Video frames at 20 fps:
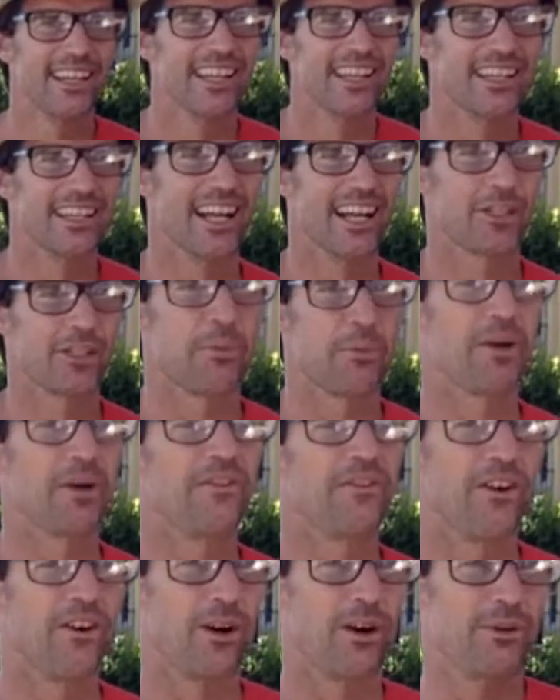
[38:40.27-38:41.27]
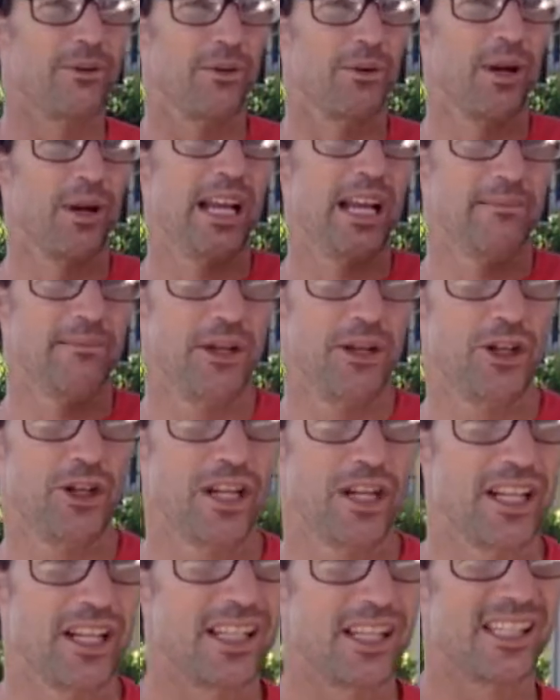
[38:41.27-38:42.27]
Knott's Berry Farm. You're right.
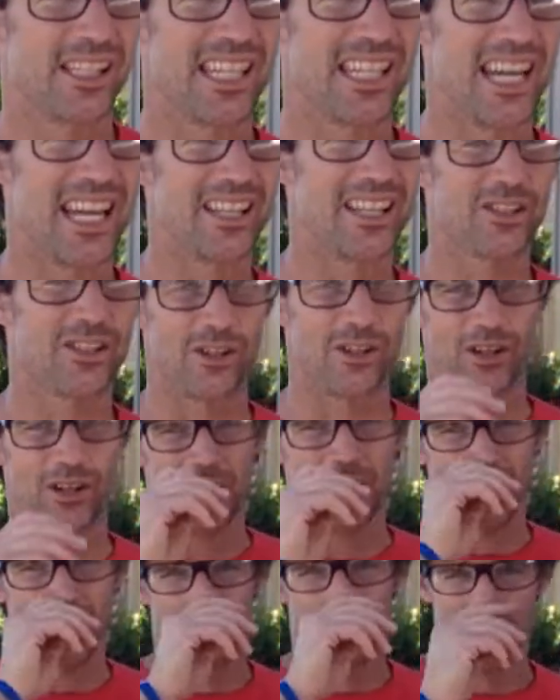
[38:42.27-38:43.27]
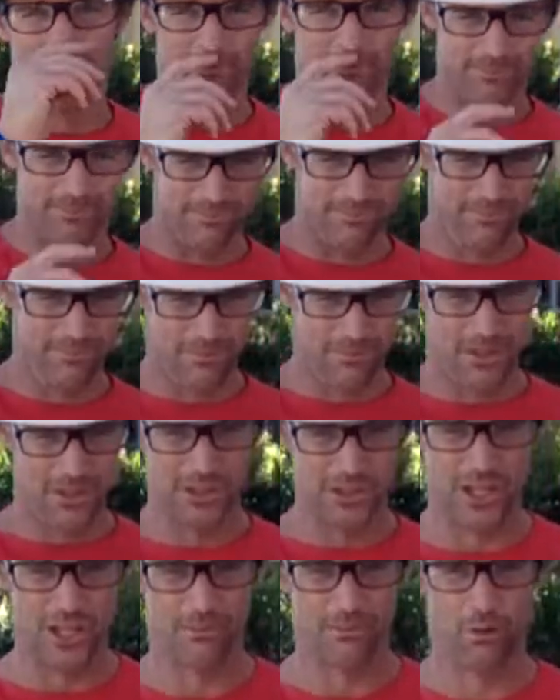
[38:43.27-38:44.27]
Michigan is the answer
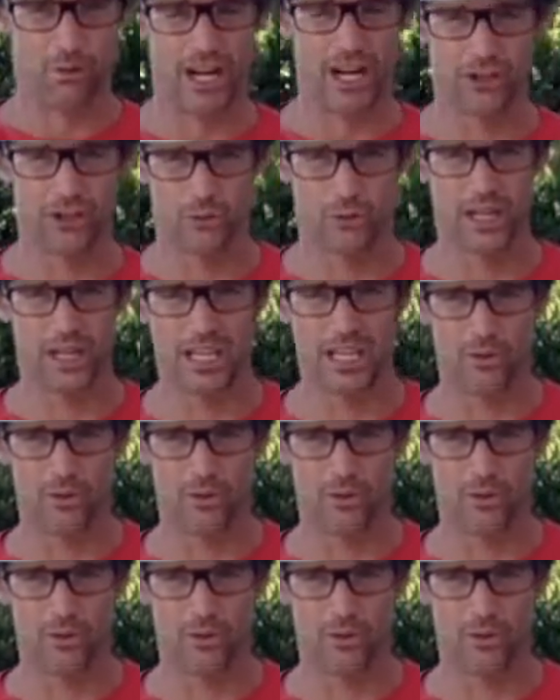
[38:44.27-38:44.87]
to the Branch Rickey